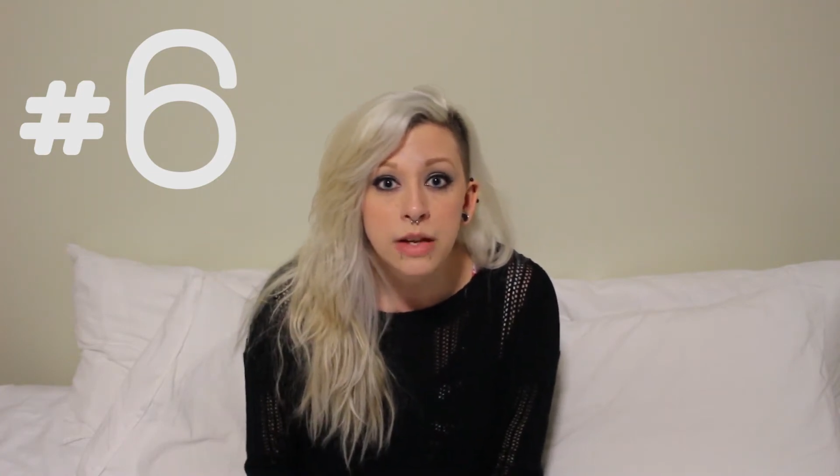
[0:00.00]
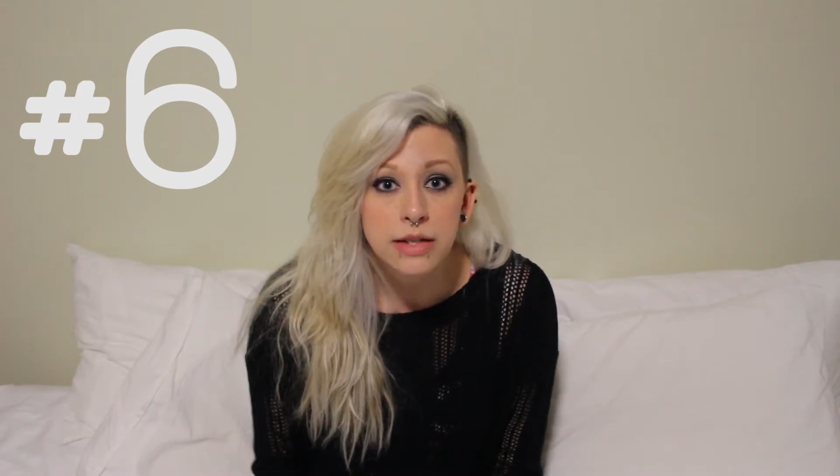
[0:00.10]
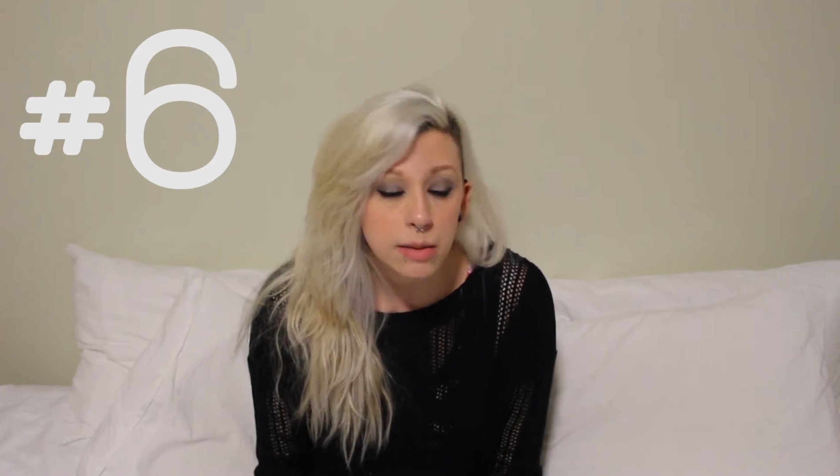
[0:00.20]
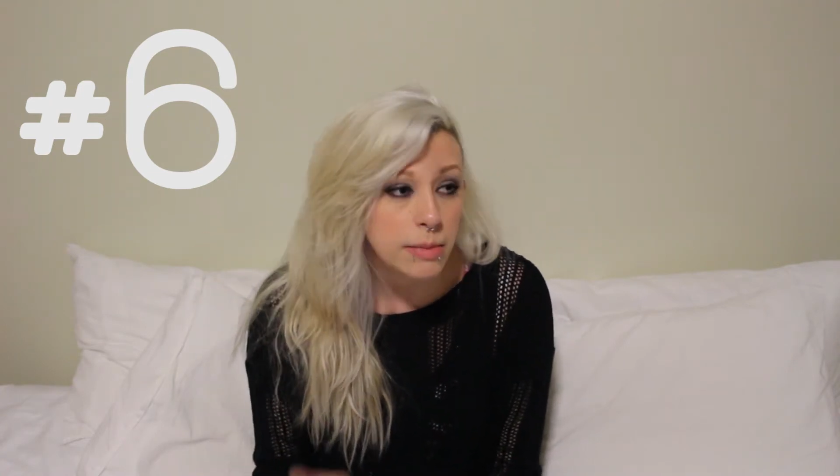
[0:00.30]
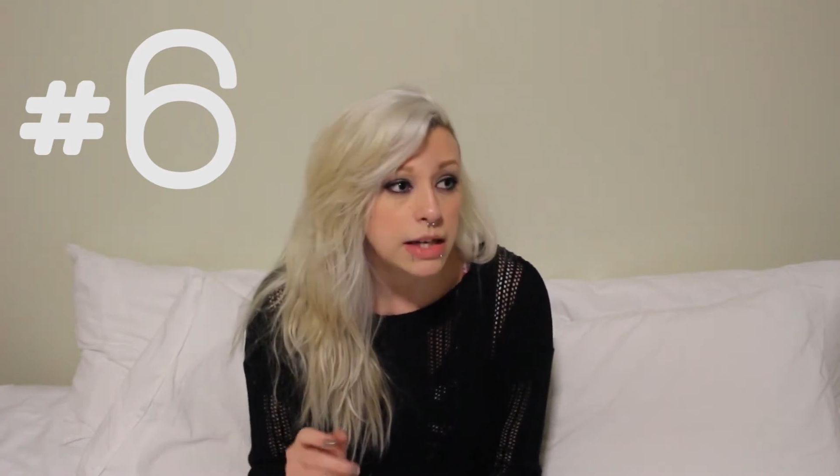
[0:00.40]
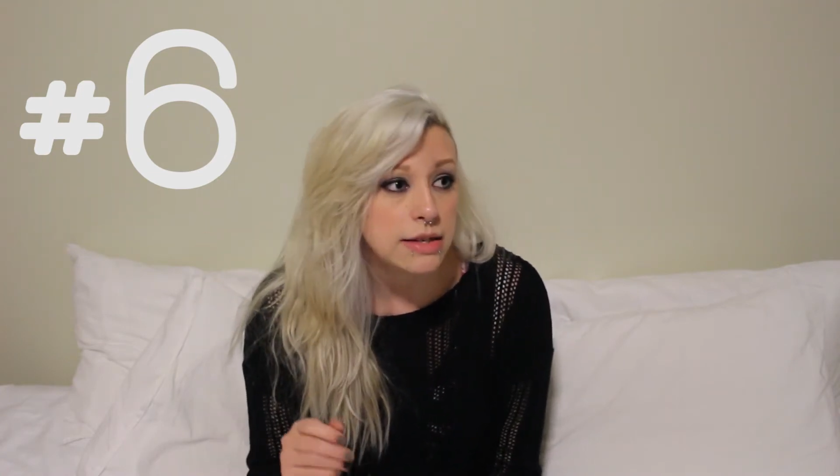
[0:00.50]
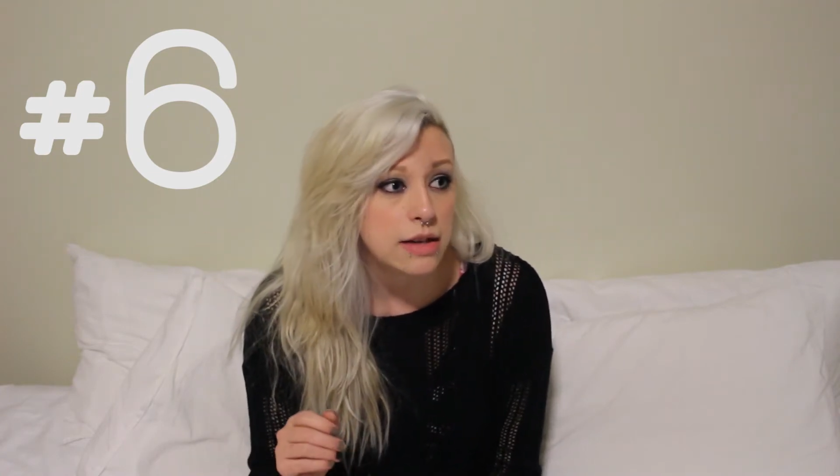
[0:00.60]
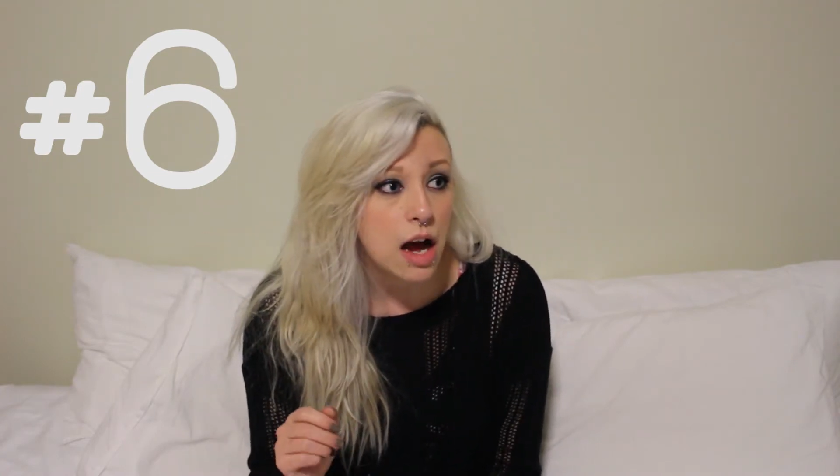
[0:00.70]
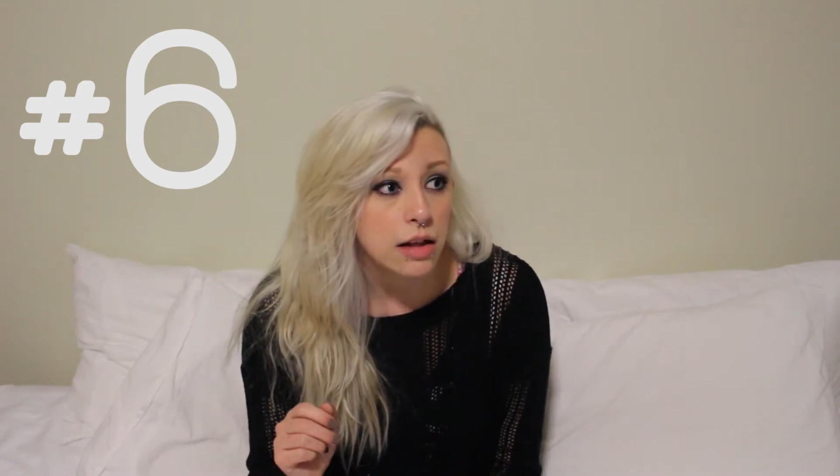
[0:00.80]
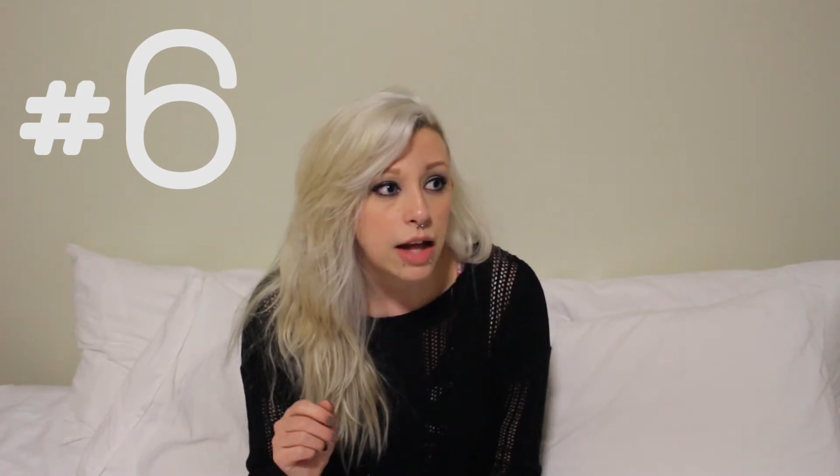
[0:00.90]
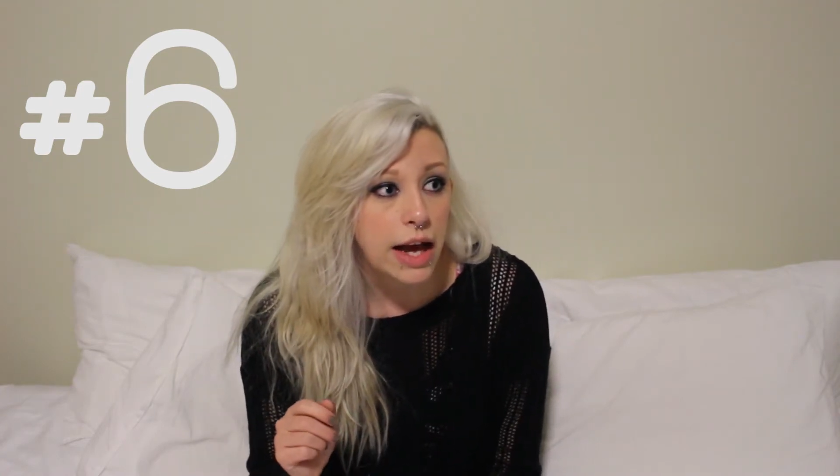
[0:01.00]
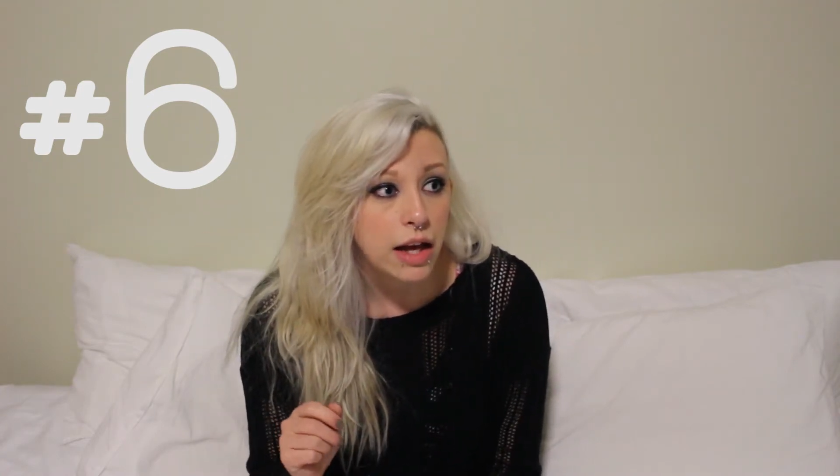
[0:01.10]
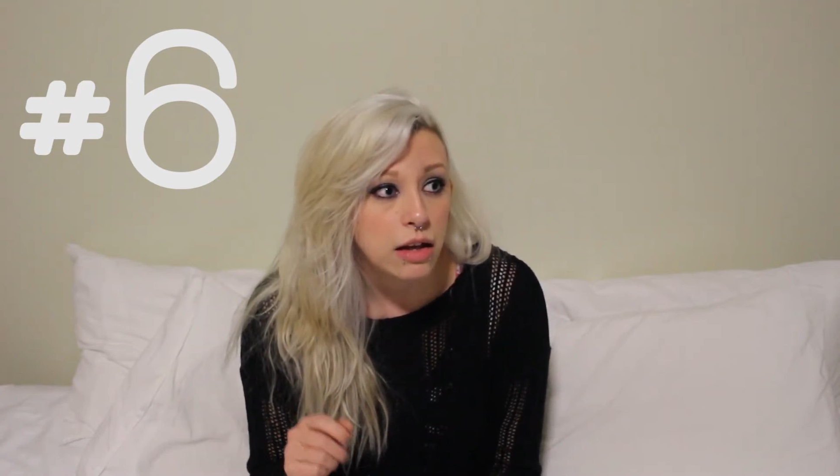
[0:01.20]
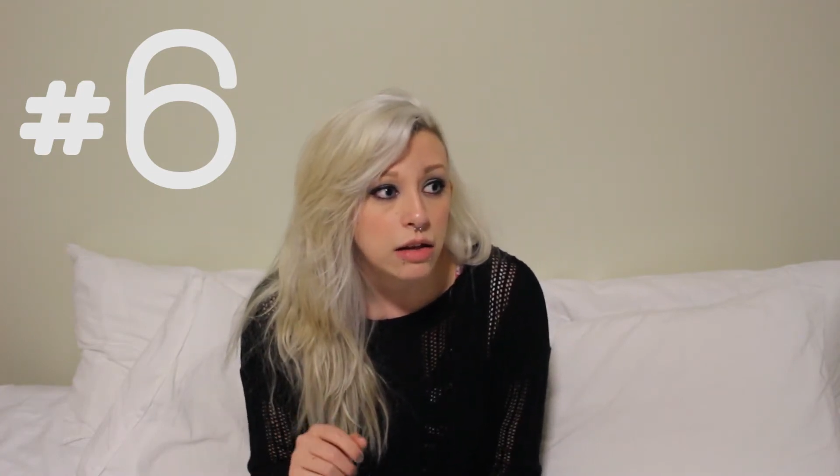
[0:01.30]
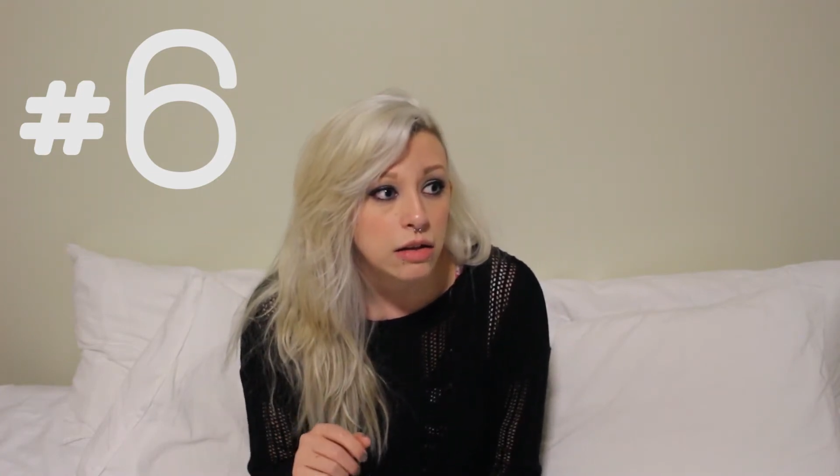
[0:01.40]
somebody's not like,